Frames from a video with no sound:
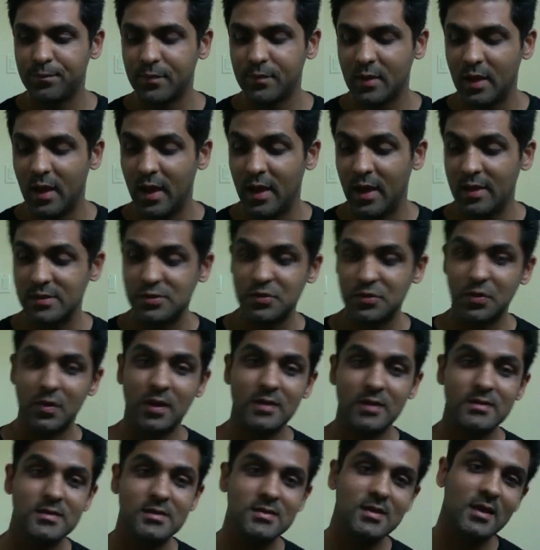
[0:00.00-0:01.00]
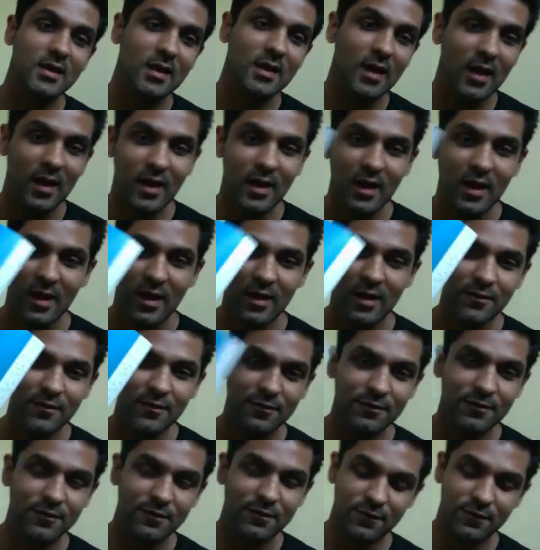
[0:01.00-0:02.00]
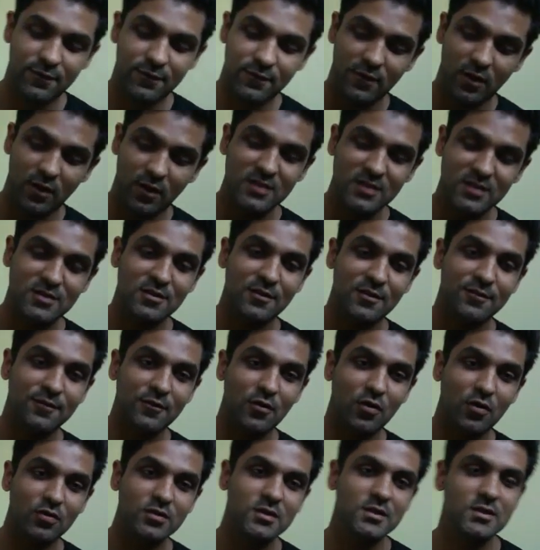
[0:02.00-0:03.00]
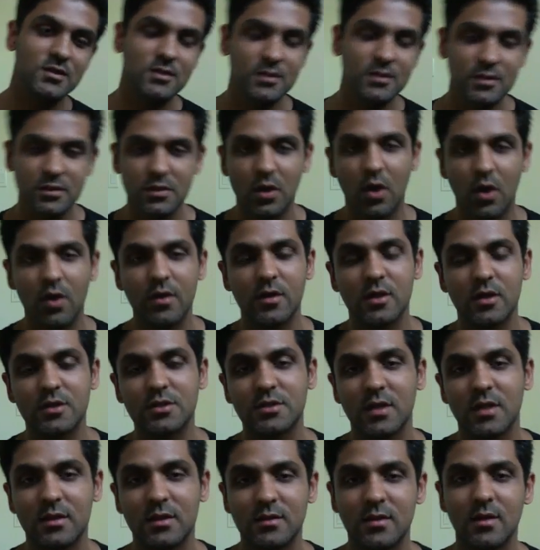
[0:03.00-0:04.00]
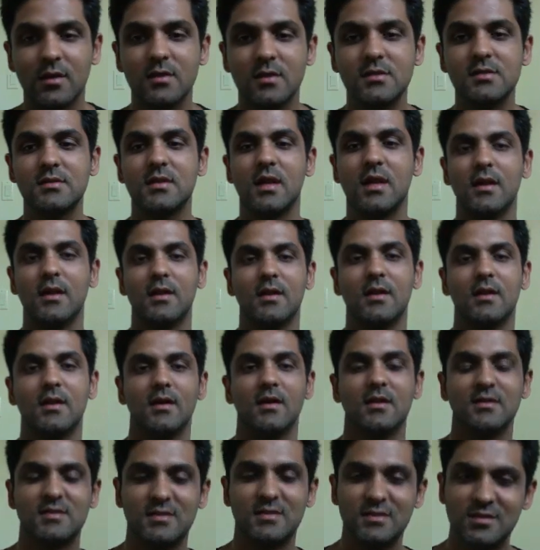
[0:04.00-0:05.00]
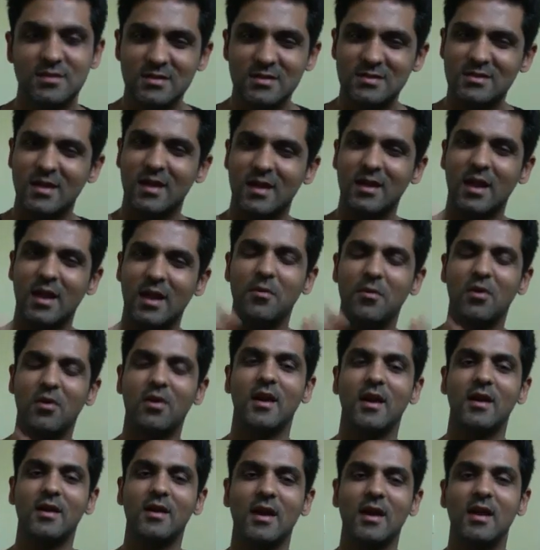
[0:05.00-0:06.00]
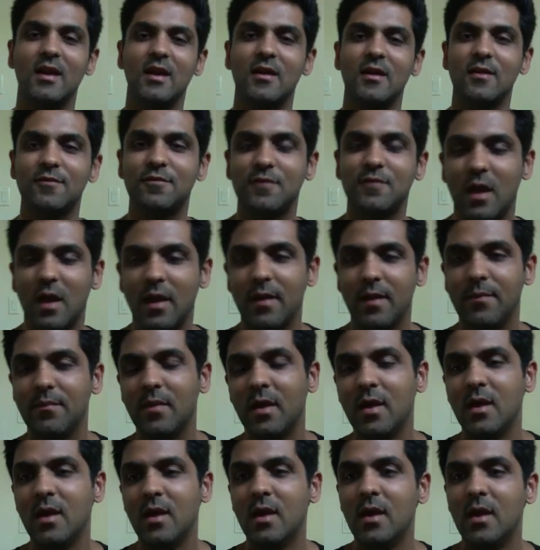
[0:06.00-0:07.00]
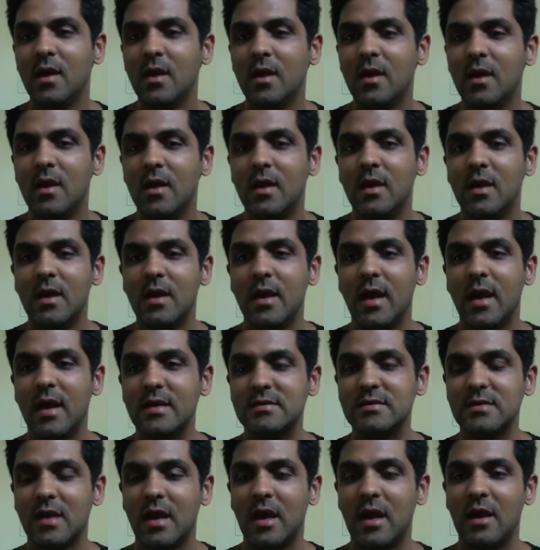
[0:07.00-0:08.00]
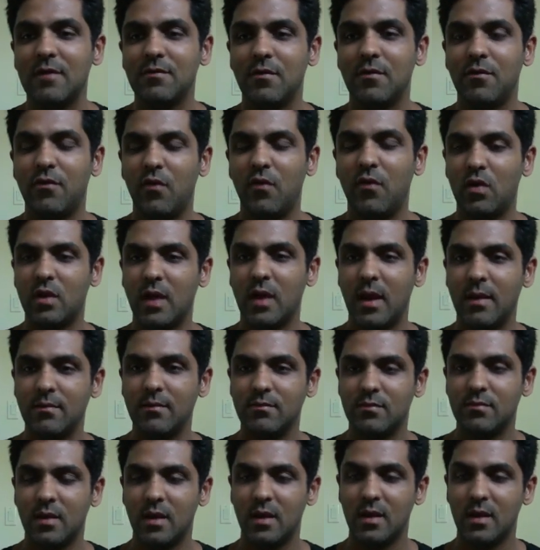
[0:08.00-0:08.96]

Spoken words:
As you can see, I have lots of notes on nakshatras, and it's just that I'm not getting enough time, as I have a full-time